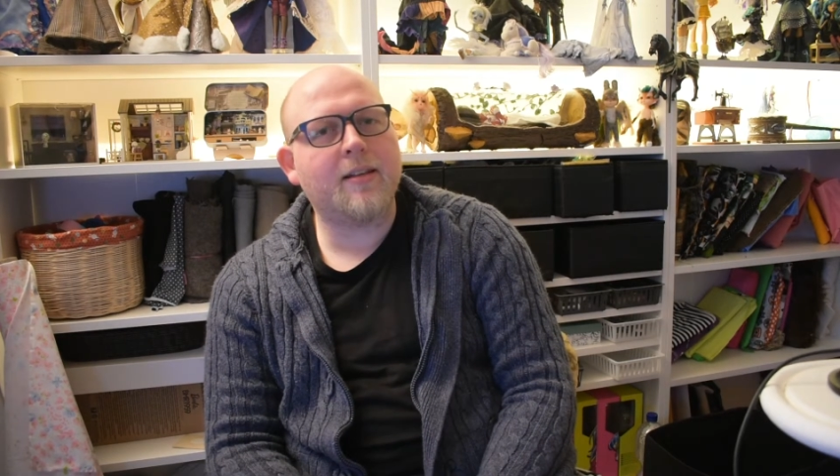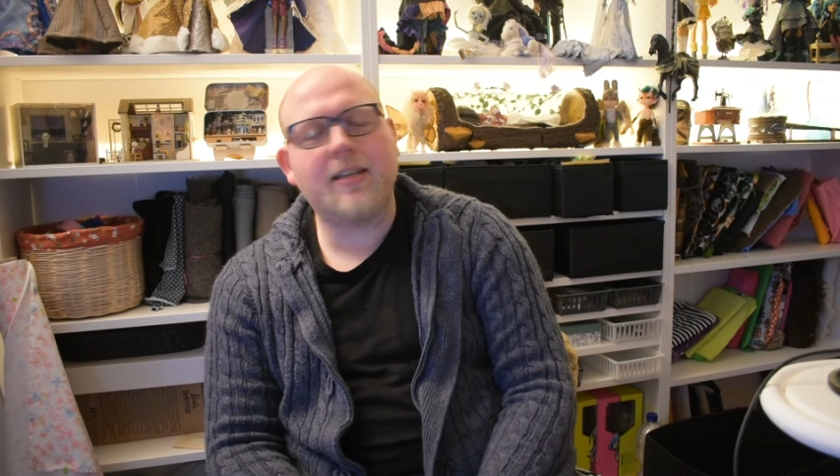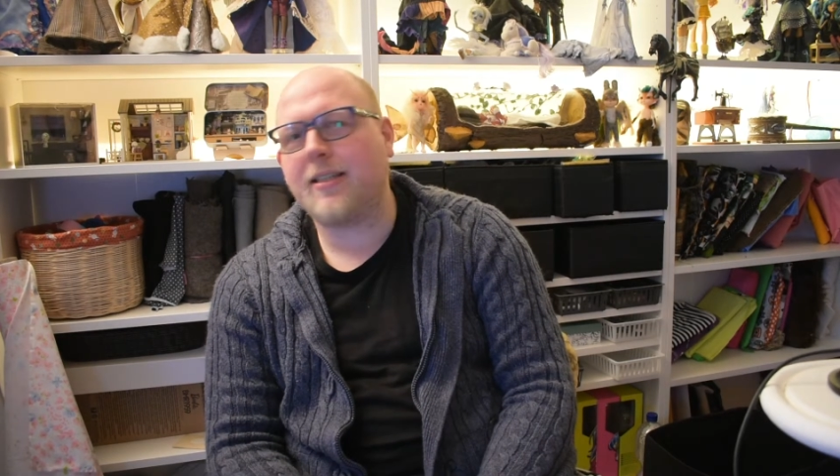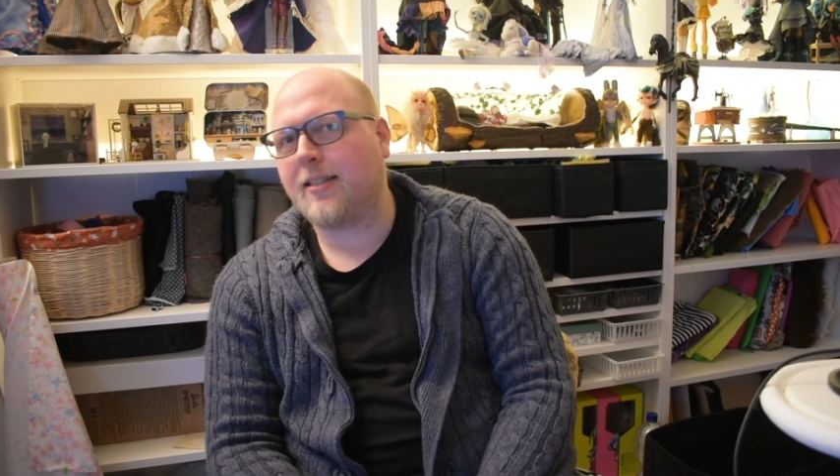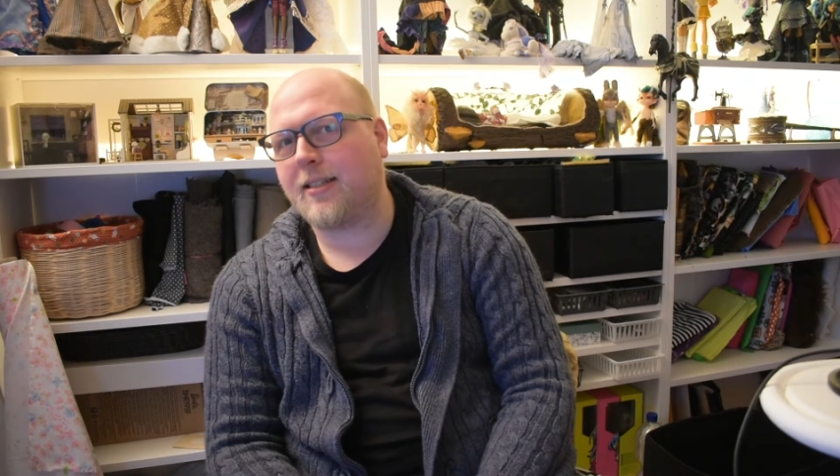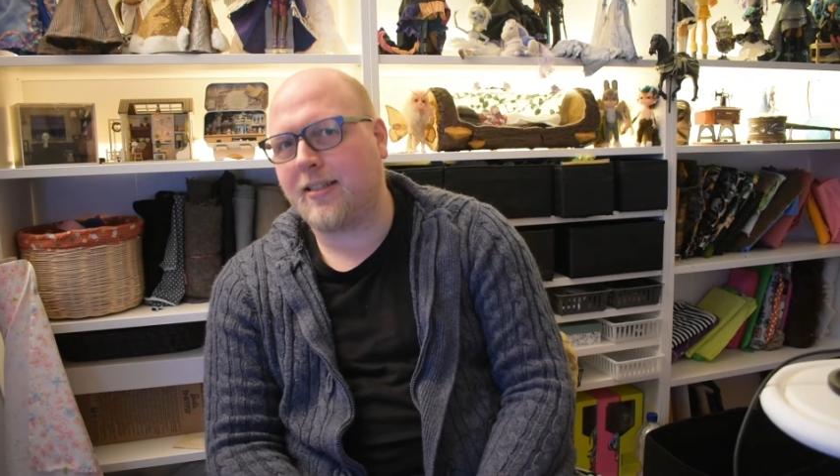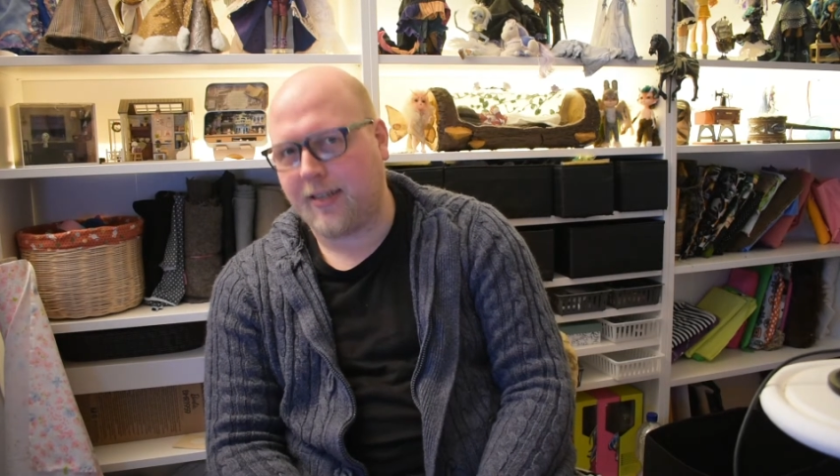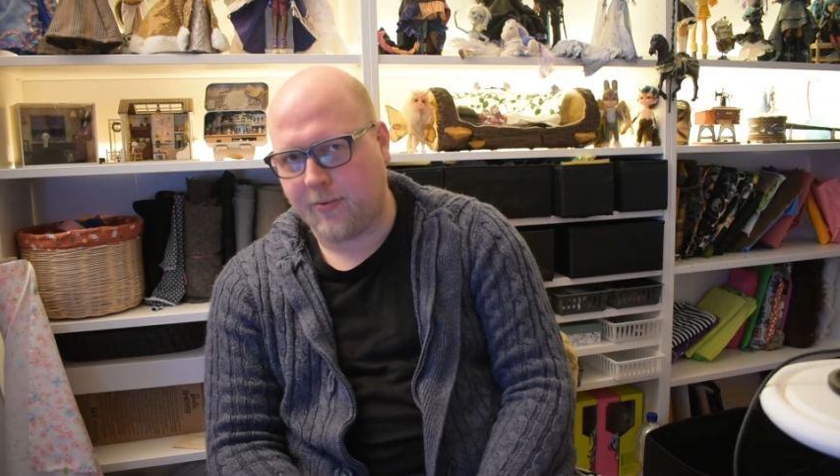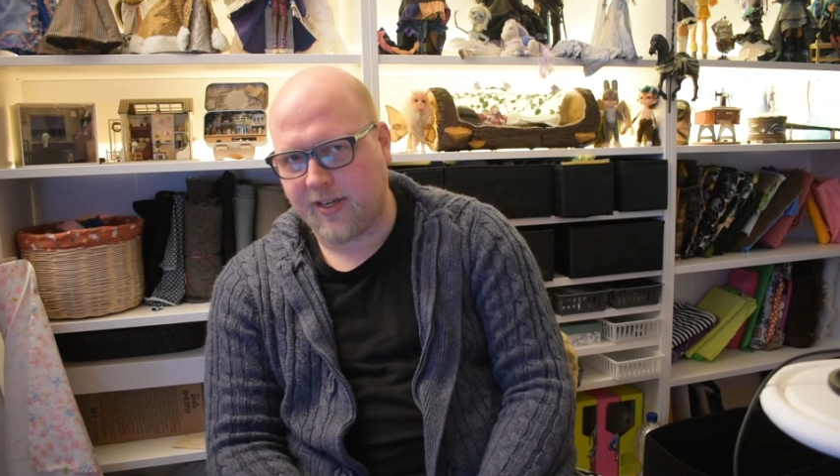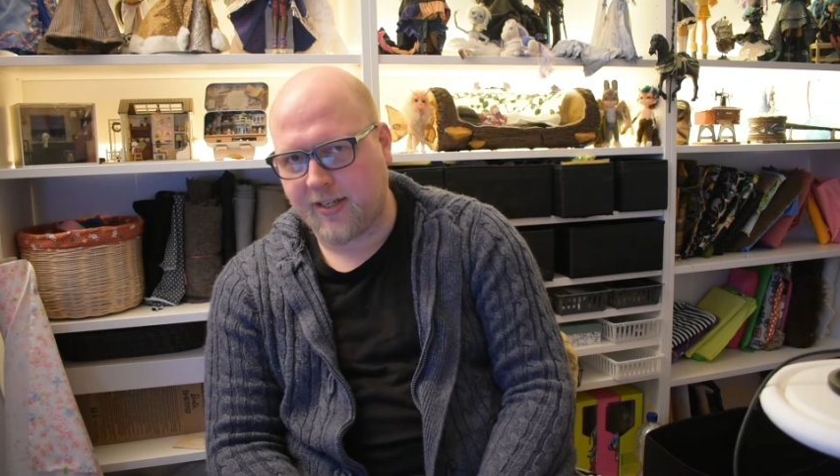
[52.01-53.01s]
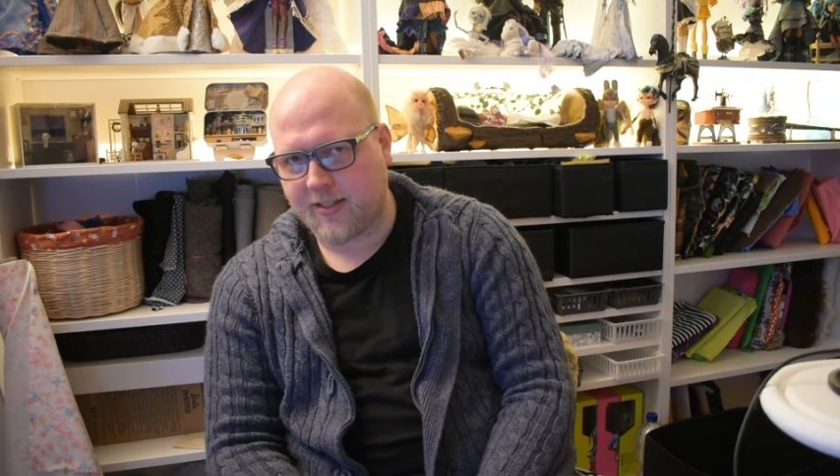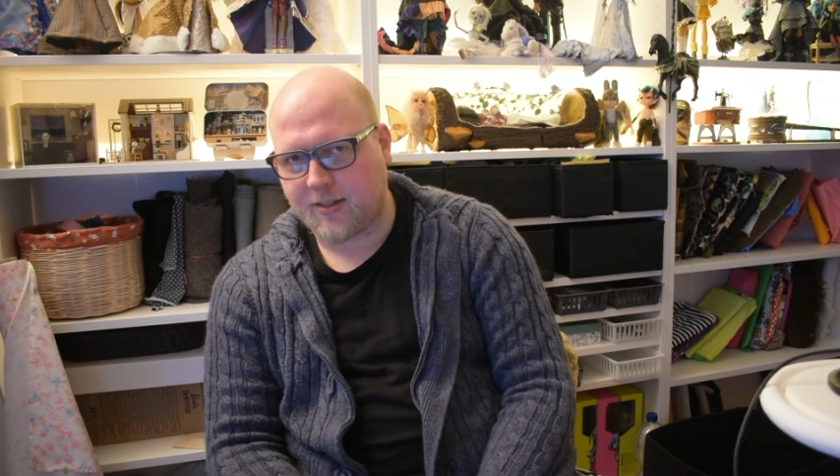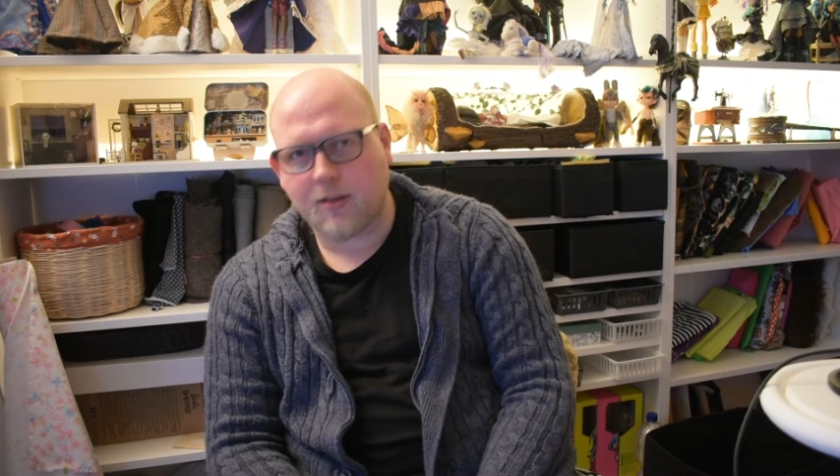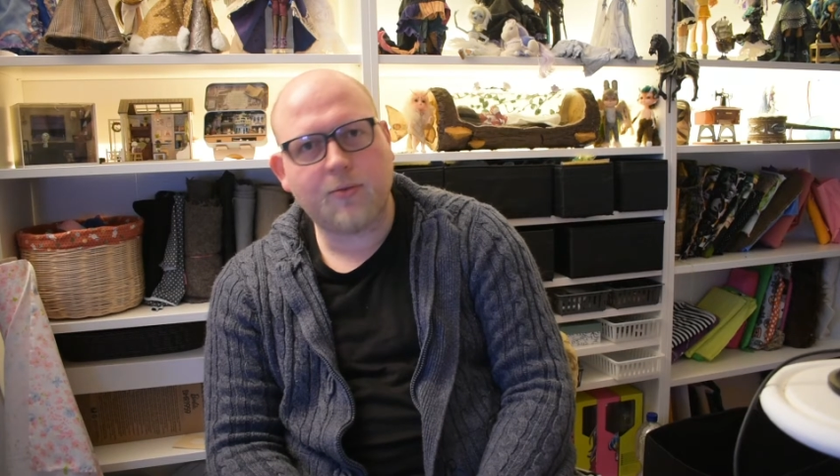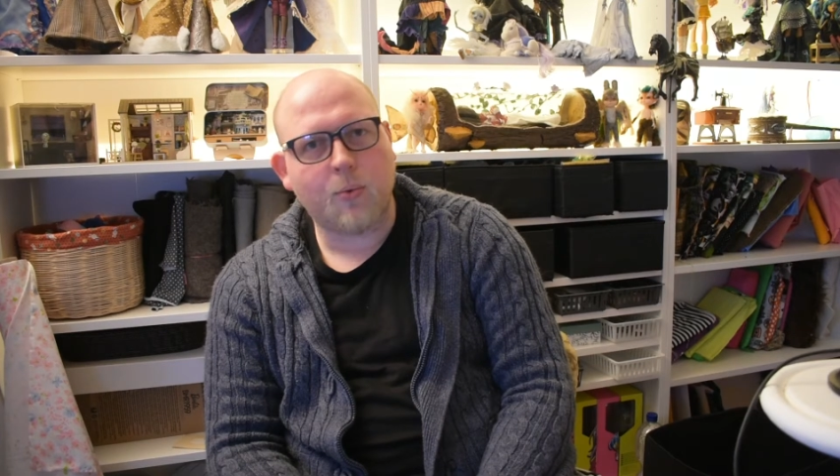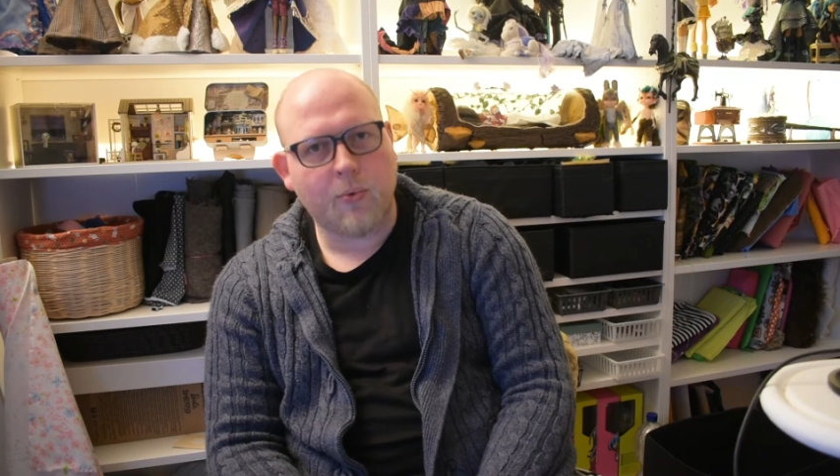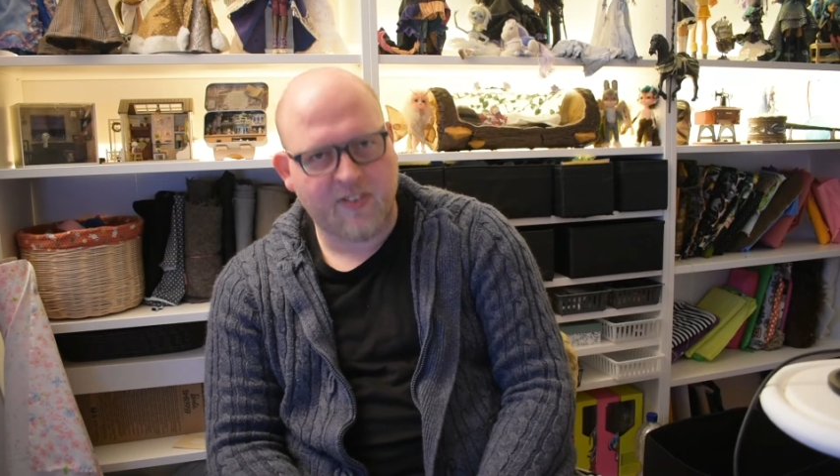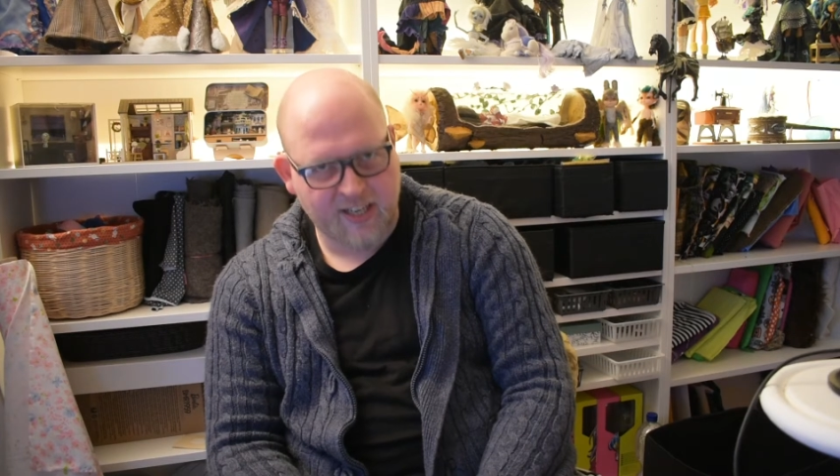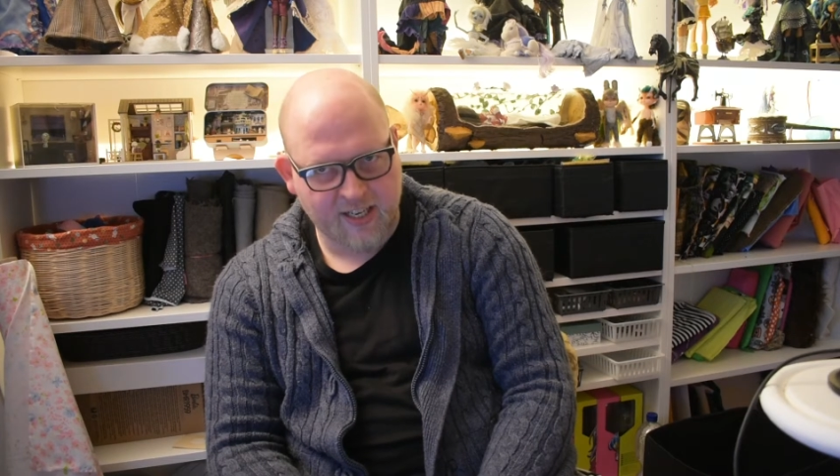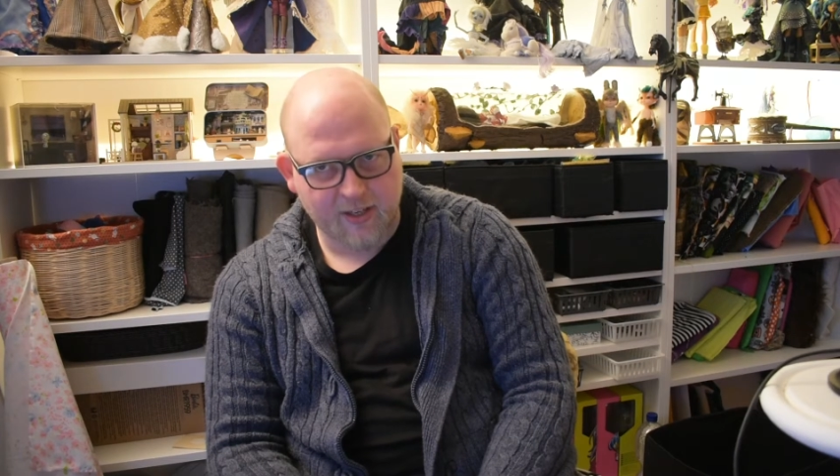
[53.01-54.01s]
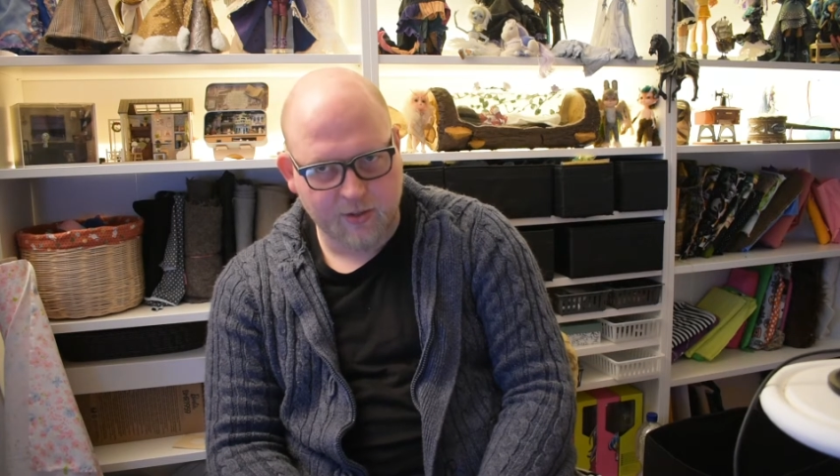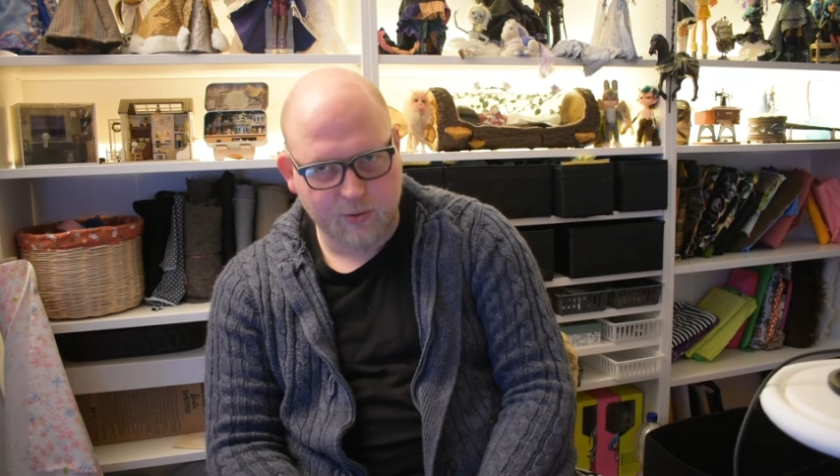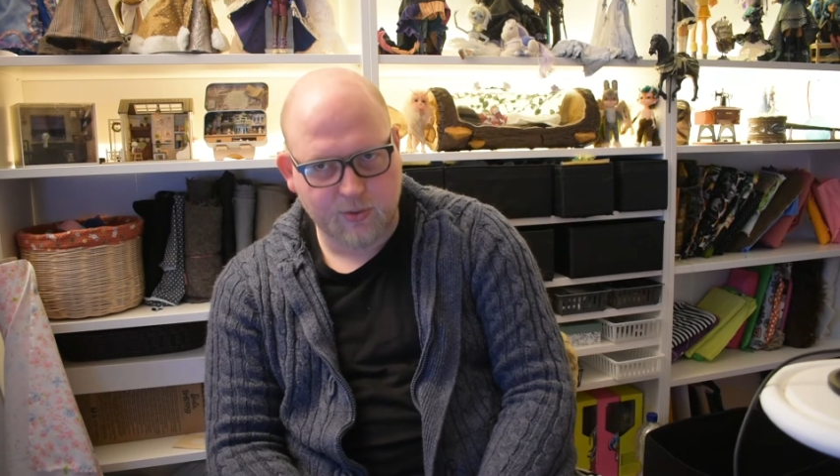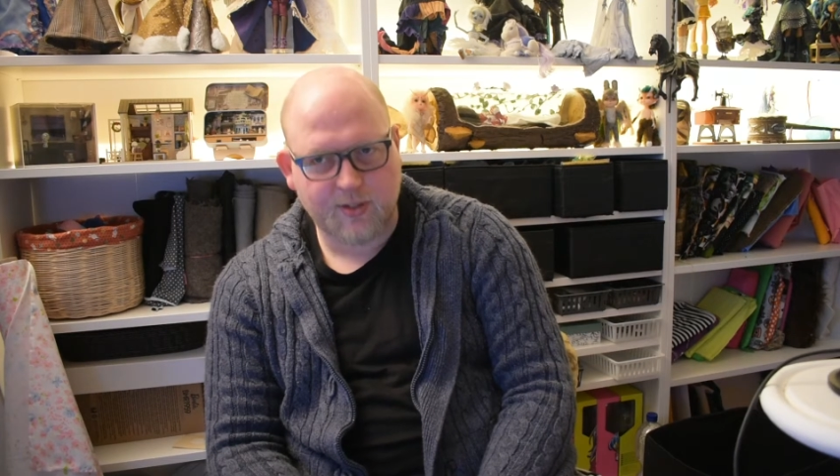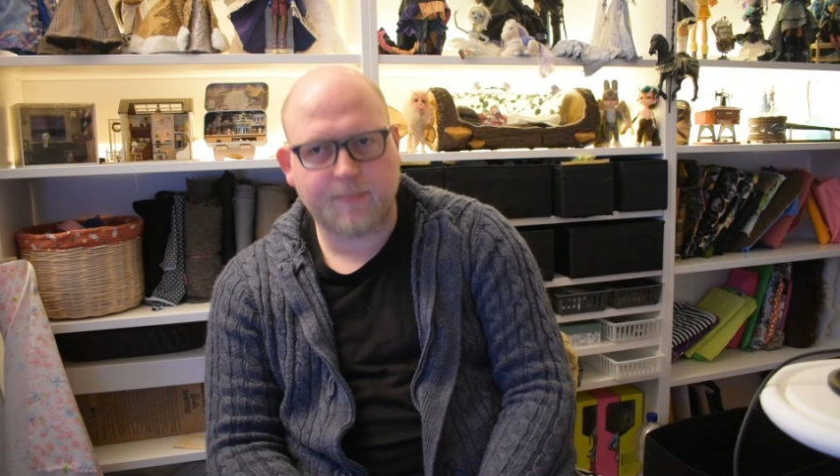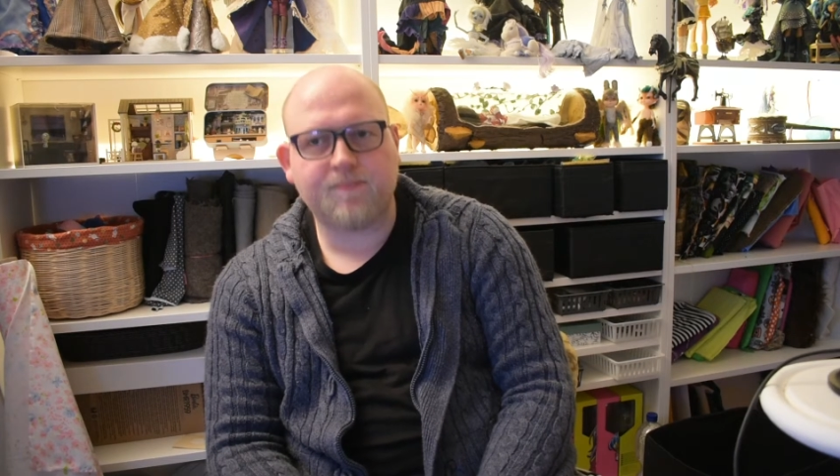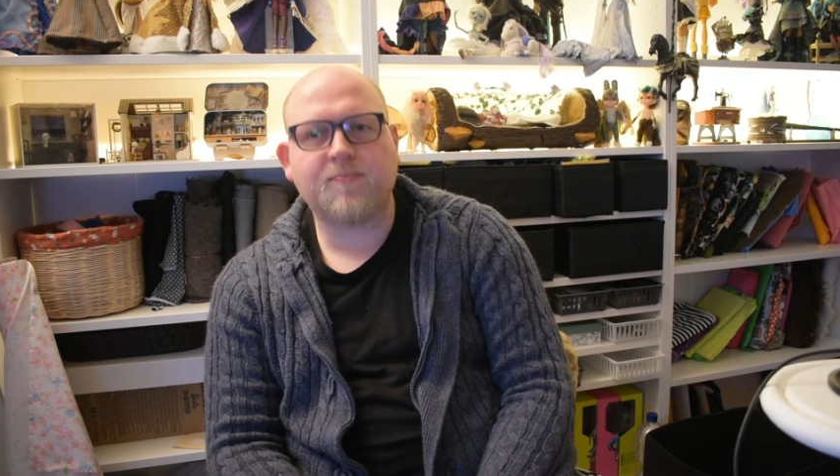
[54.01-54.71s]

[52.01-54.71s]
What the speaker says: this series of videos.